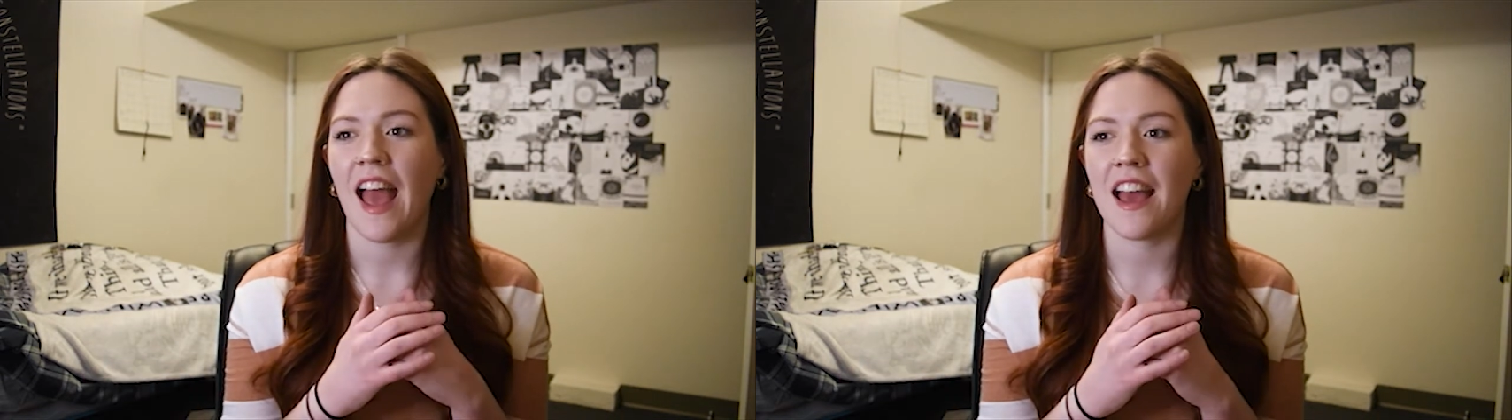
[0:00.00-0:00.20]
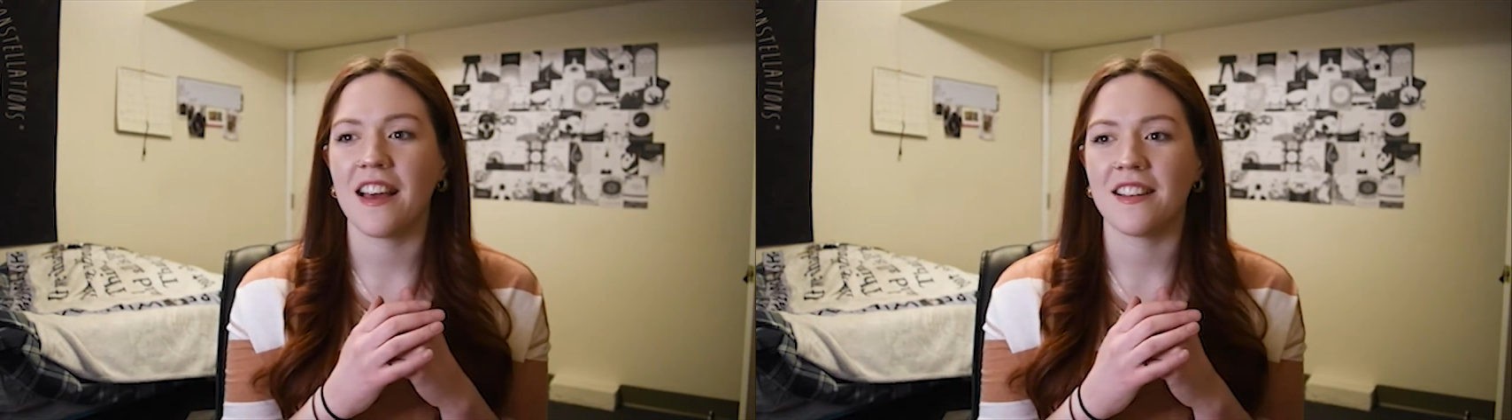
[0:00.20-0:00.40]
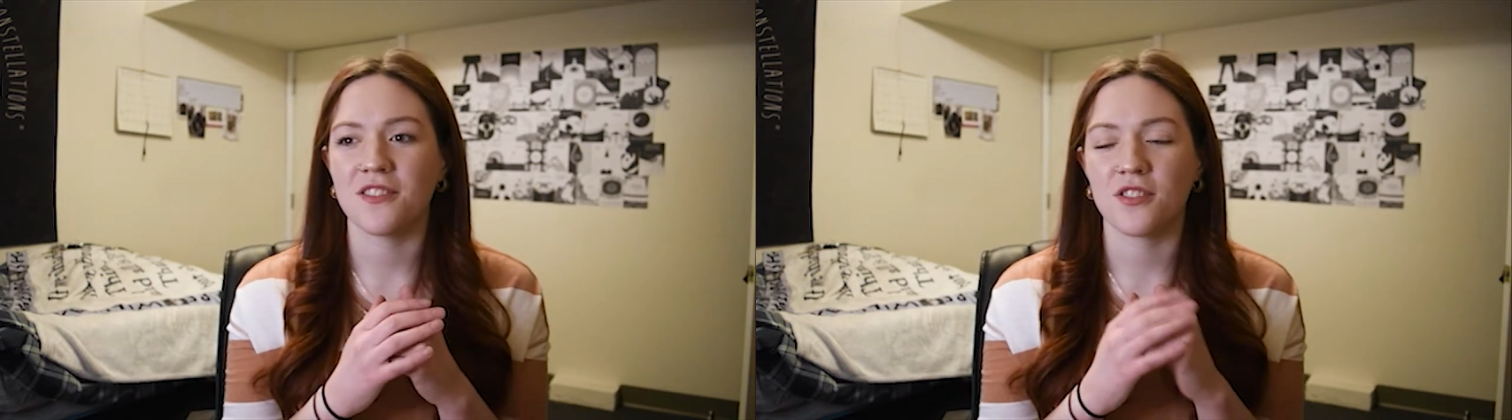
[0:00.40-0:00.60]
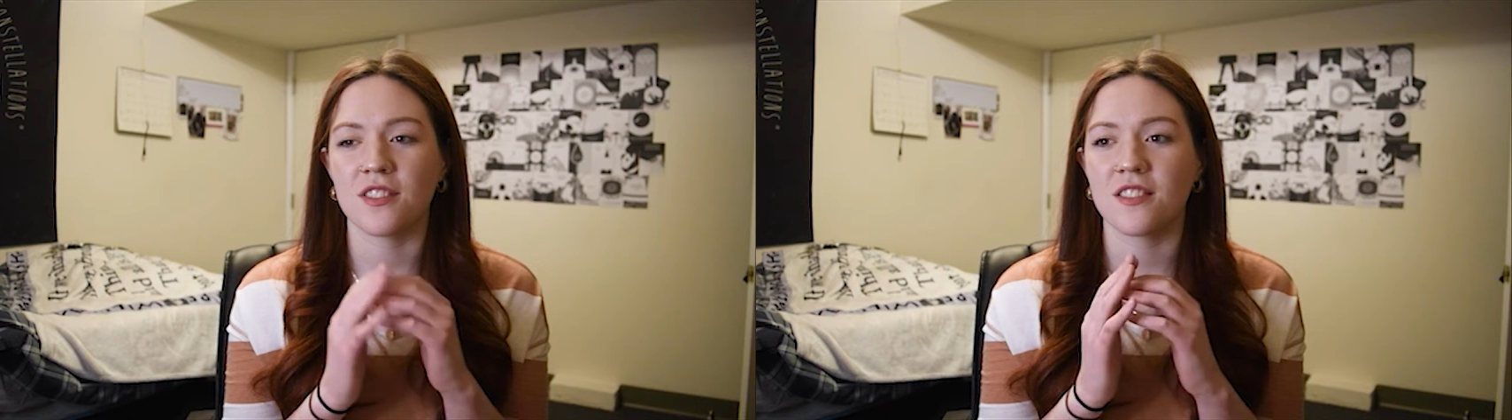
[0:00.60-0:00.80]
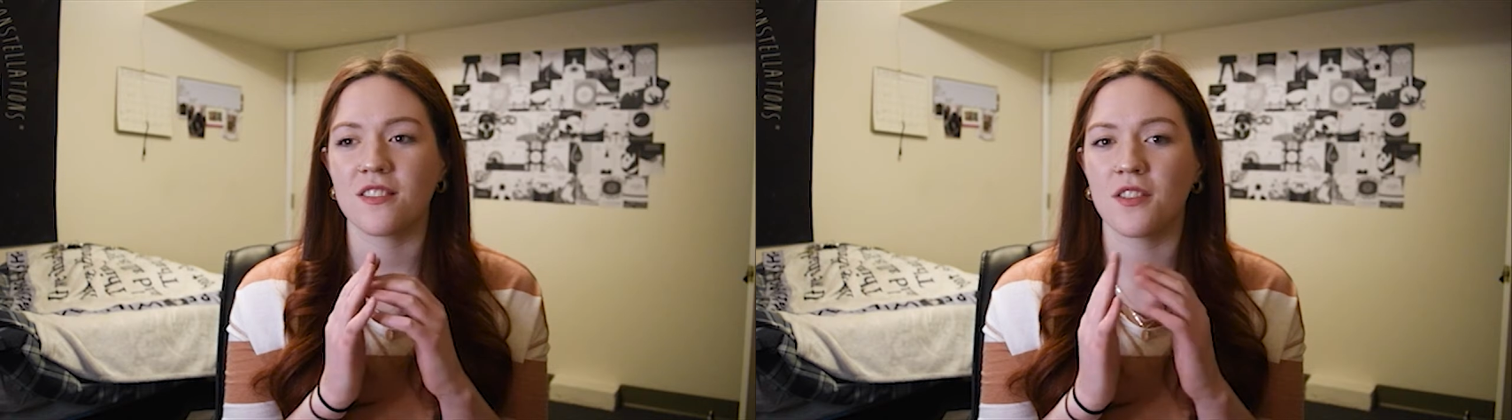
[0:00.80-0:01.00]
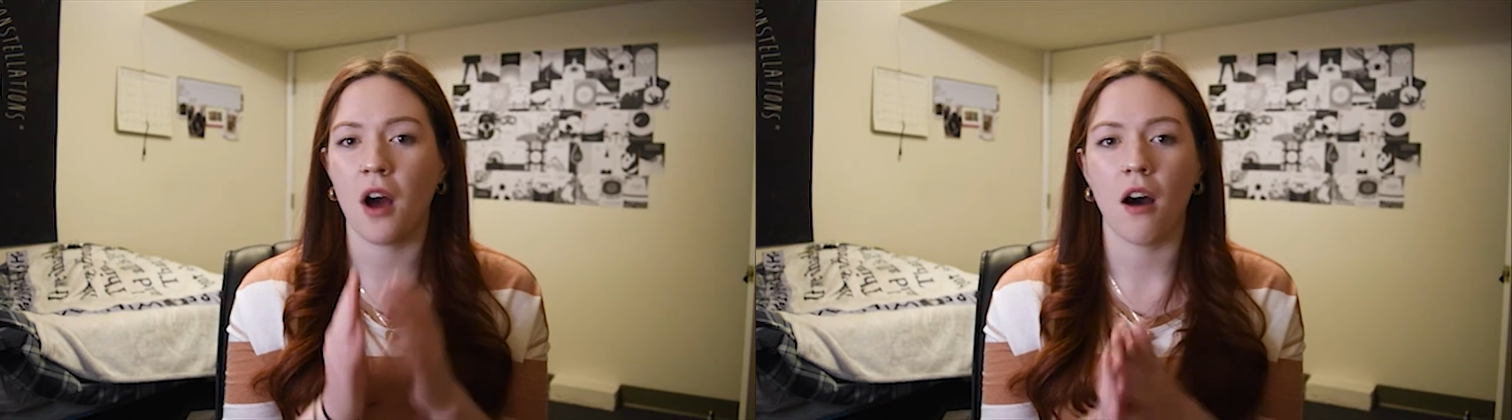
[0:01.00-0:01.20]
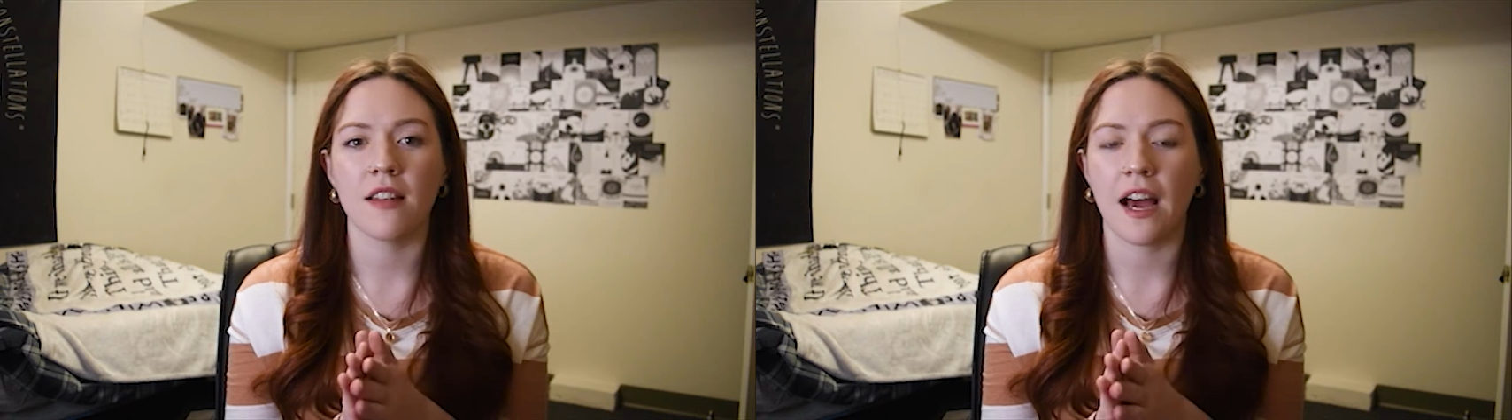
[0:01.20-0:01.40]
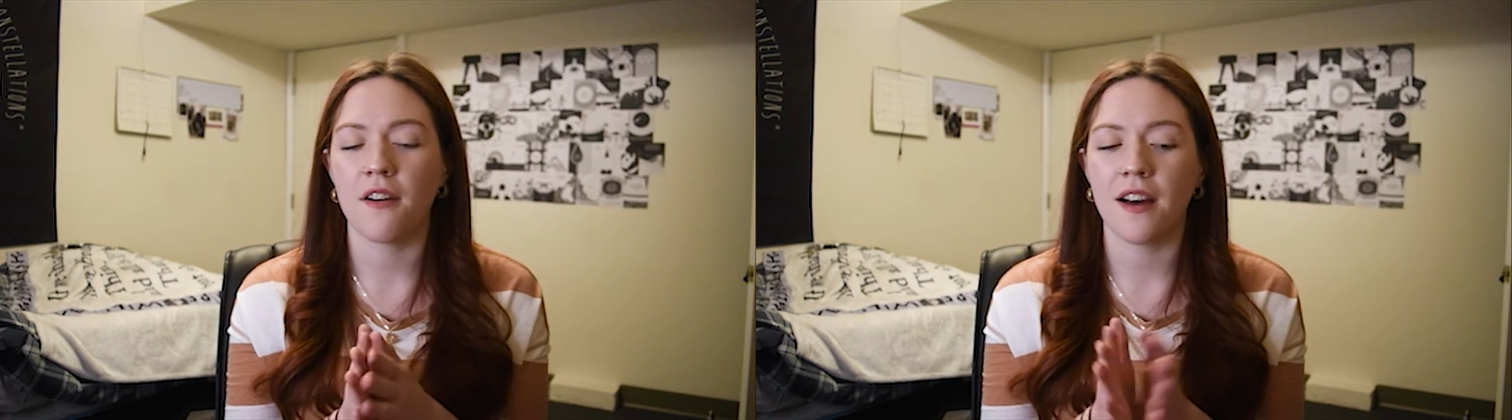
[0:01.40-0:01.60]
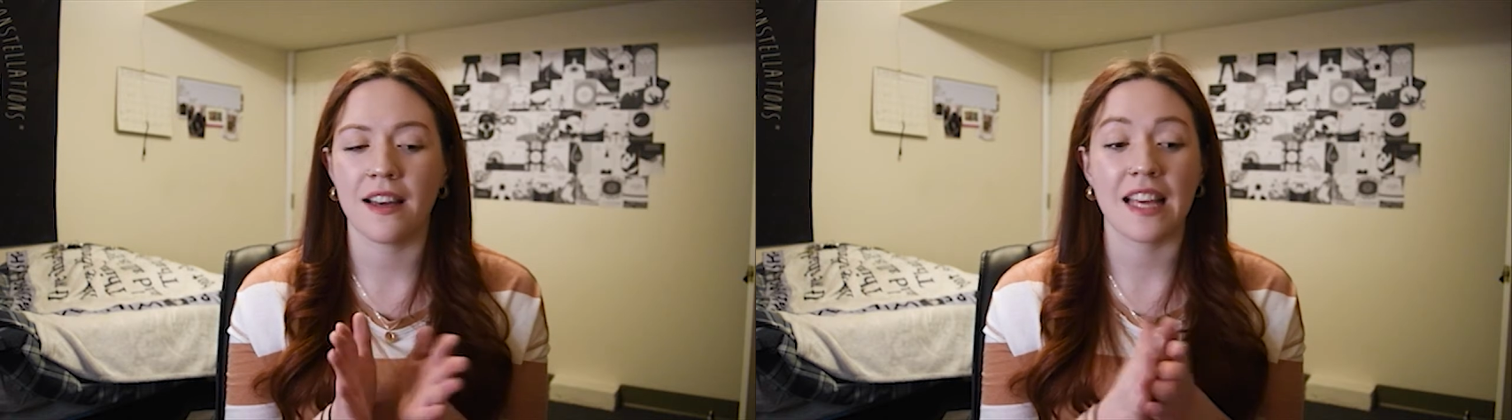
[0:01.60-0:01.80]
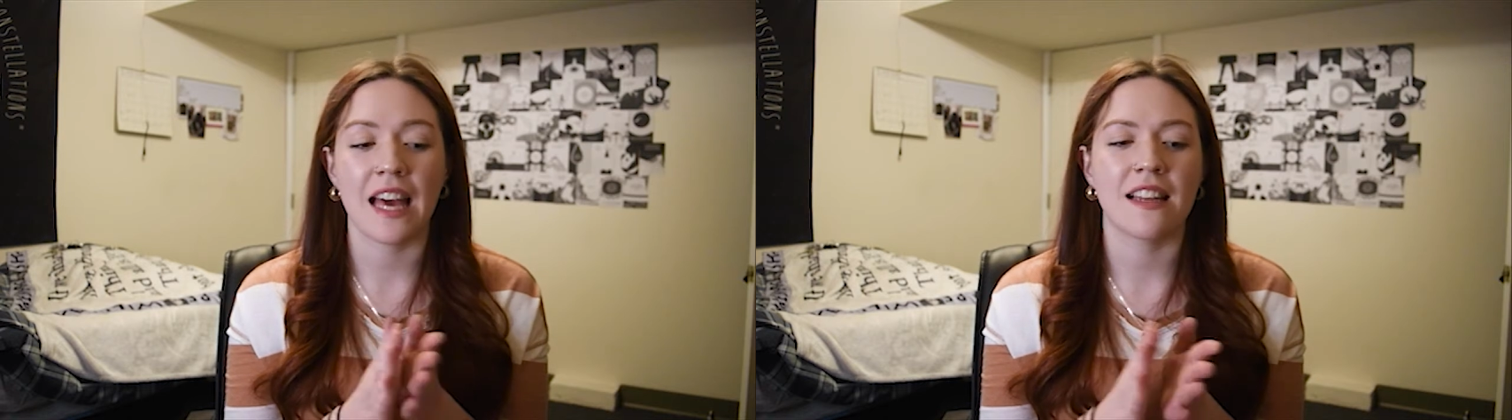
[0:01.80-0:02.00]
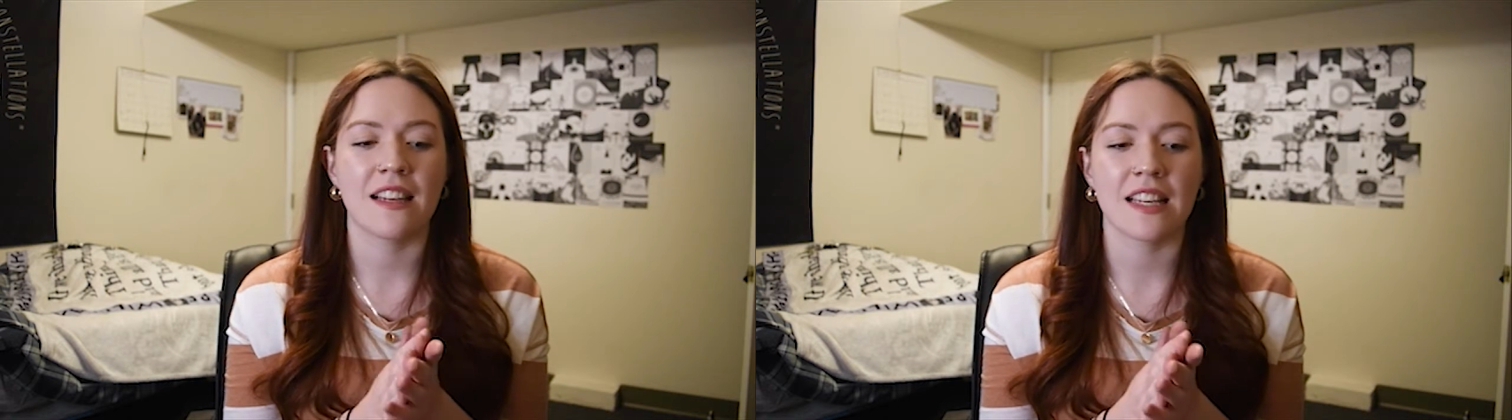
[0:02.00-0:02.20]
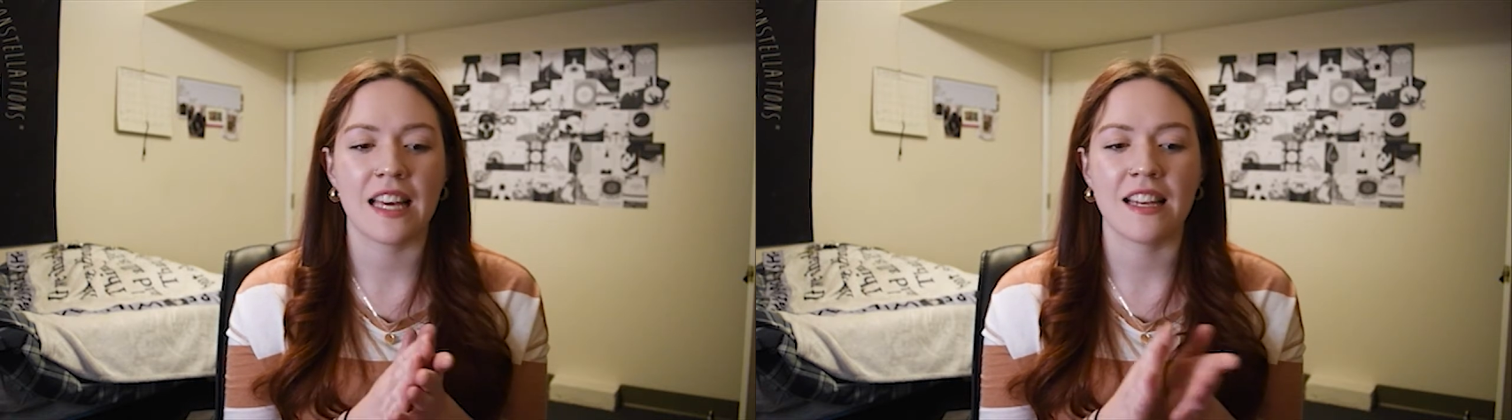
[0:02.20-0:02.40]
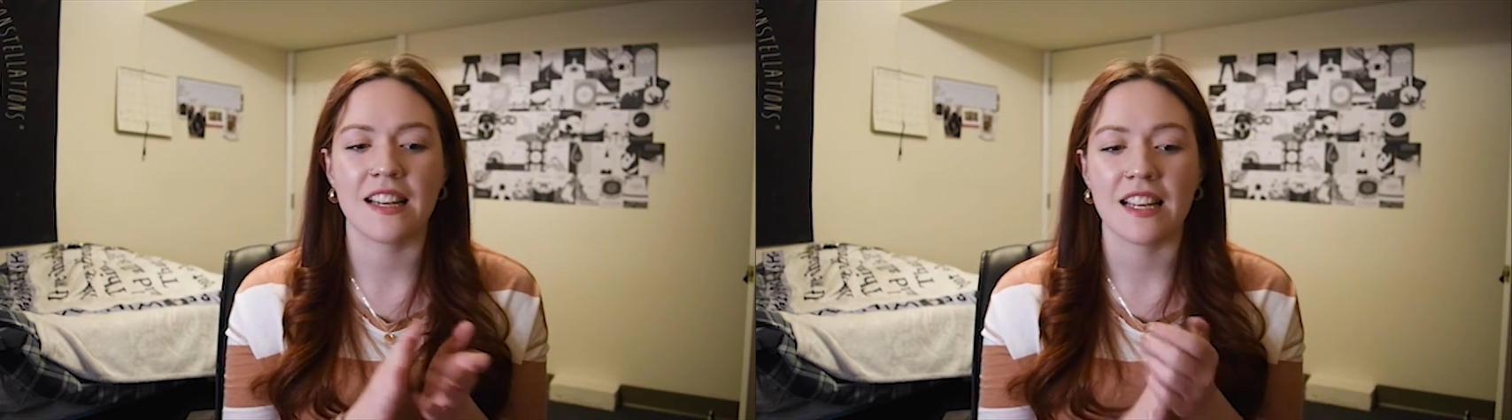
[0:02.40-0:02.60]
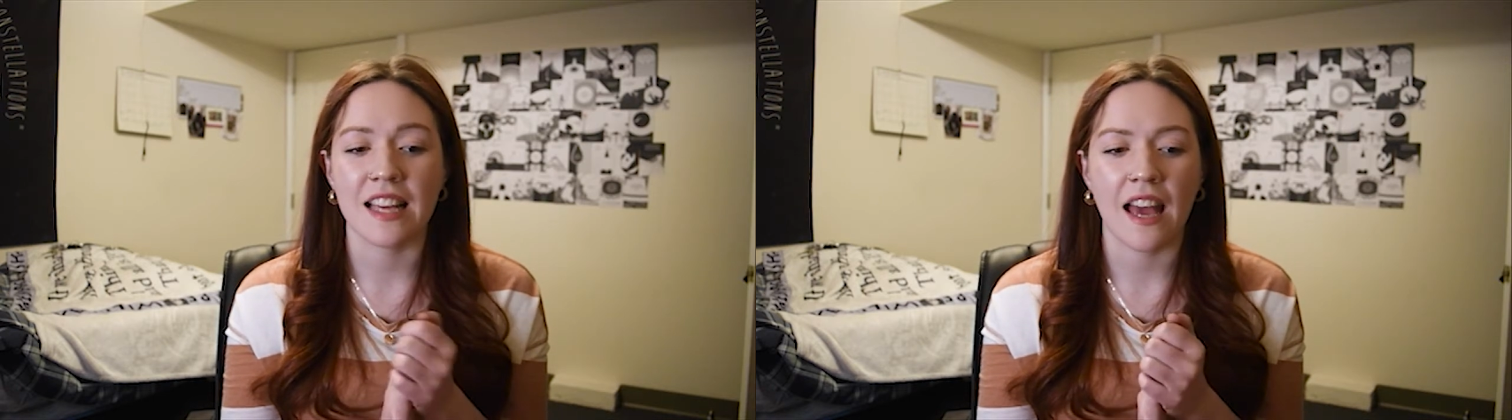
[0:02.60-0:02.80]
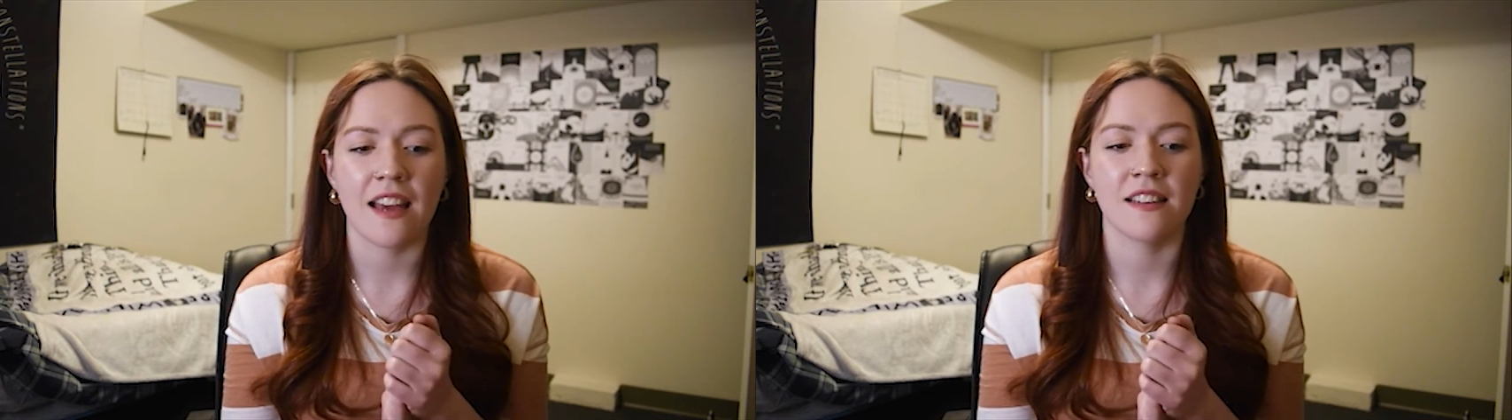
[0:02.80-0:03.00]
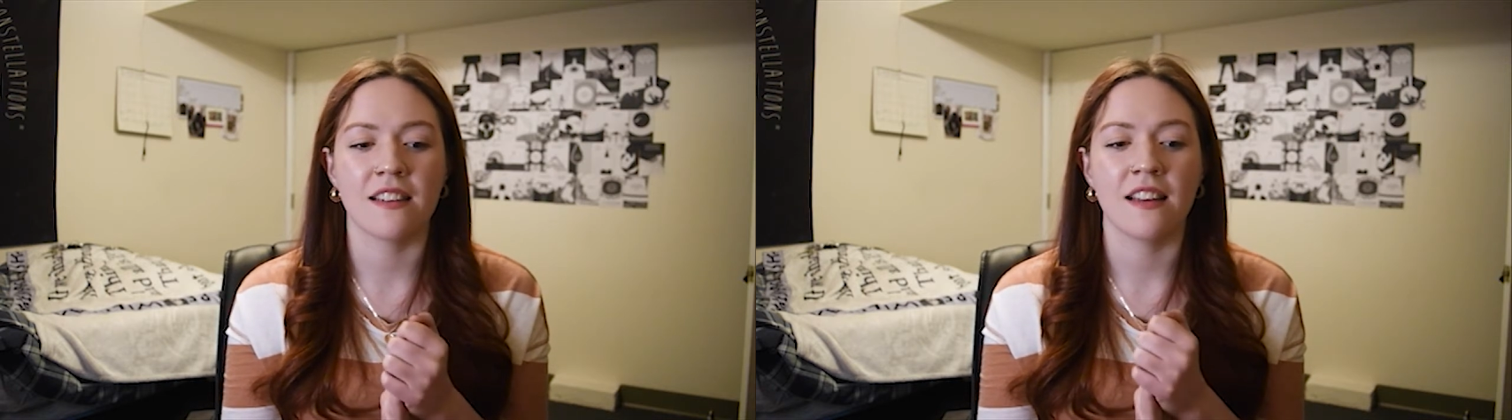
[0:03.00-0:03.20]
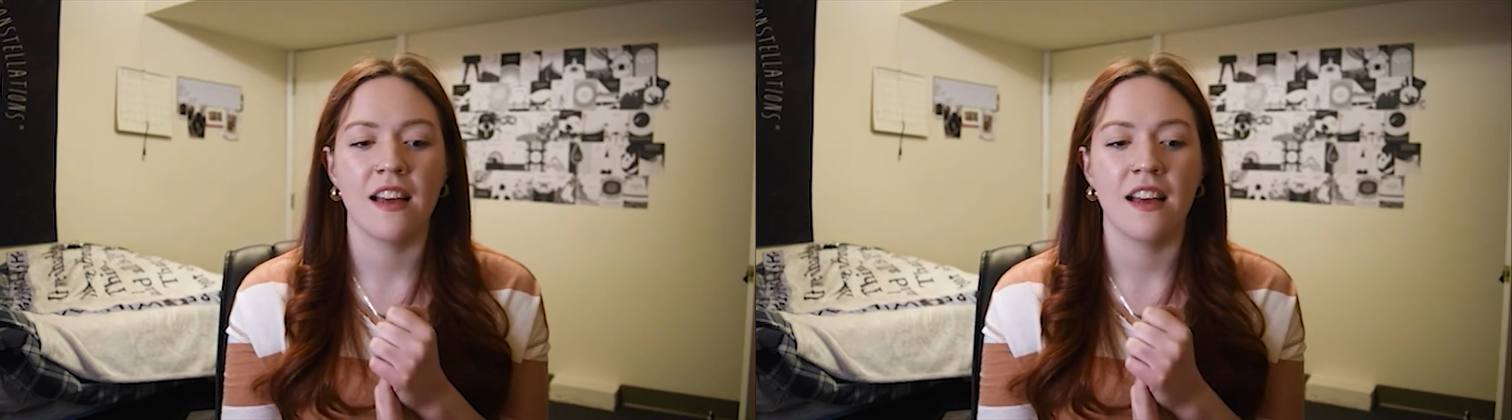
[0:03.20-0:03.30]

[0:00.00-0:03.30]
and just called out again and again and again